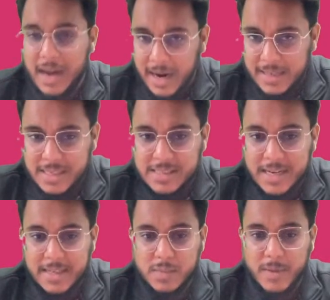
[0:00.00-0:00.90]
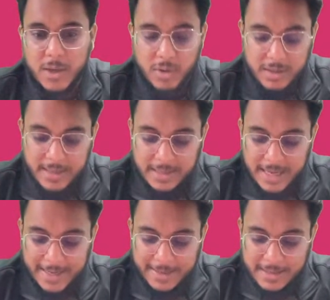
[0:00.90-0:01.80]
Understand this particular thing,
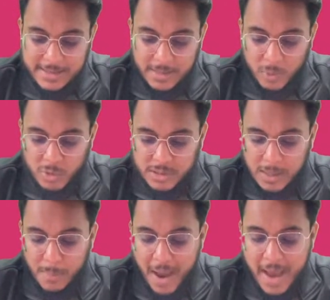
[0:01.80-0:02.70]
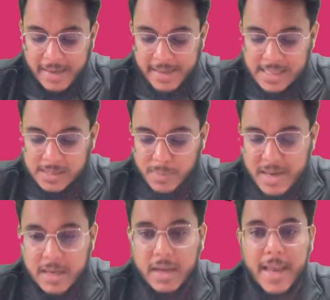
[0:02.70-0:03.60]
that suppose the ban is
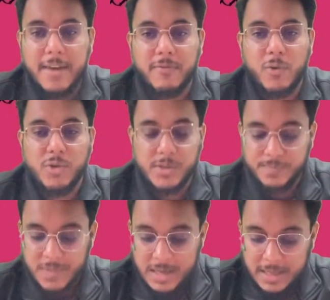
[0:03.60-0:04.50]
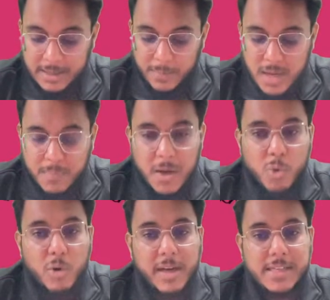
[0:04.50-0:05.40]
being enforced, the people
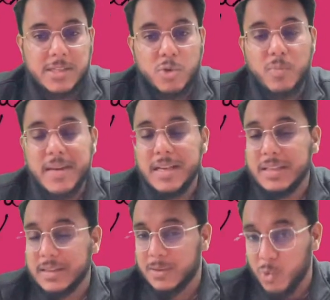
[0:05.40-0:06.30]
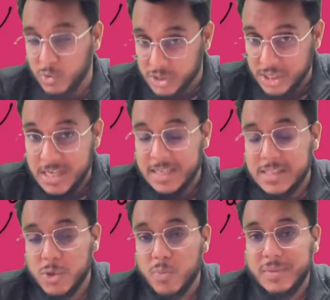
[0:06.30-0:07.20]
who still
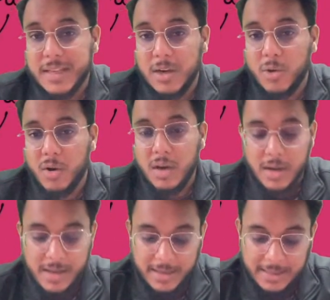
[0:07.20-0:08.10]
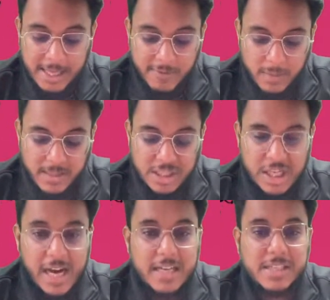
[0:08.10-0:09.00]
consume the alcohol, they will be
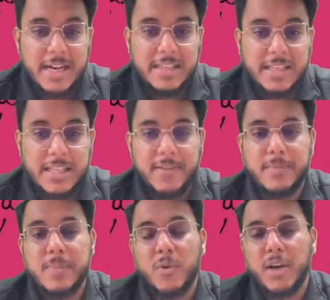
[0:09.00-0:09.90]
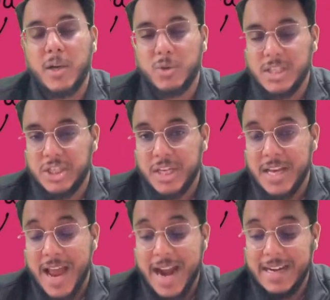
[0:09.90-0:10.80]
charged and then they will be put into the jail,
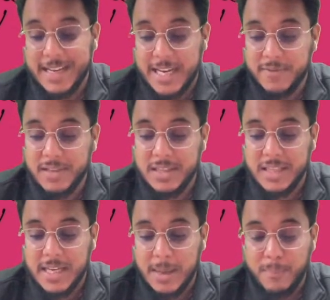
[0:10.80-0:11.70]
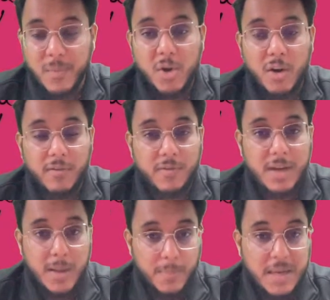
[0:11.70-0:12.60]
and given the number of
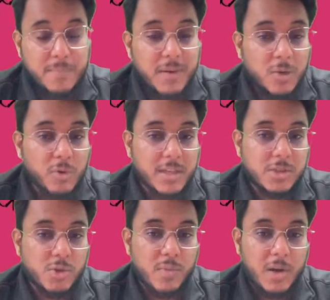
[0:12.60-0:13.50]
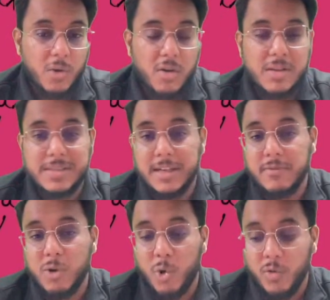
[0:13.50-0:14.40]
people who consume alcohols, it
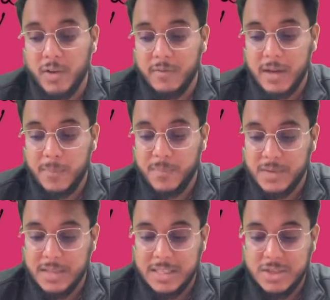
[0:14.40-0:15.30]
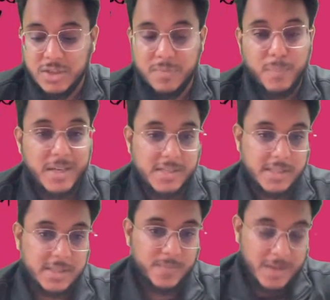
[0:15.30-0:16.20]
will overwhelm the
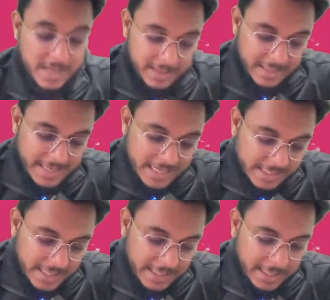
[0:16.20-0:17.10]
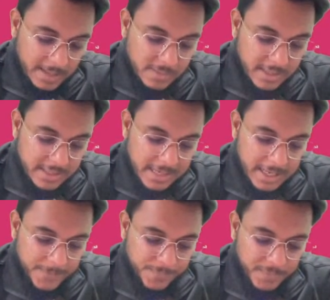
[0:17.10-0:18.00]
prisons. The next thing that comes here is
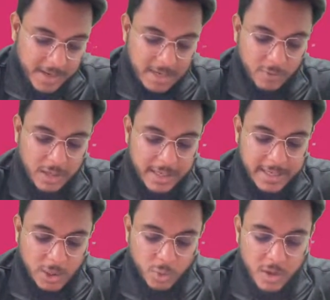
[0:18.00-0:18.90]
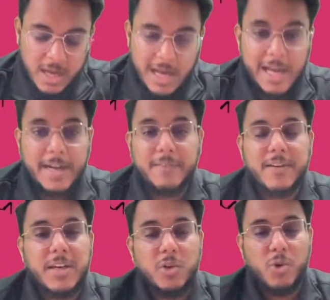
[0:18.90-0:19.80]
that it would lead to
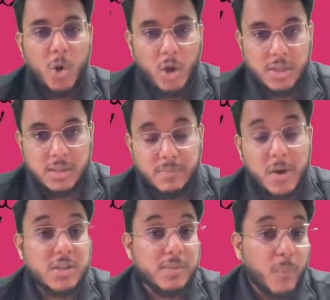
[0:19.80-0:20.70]
revenue loss, because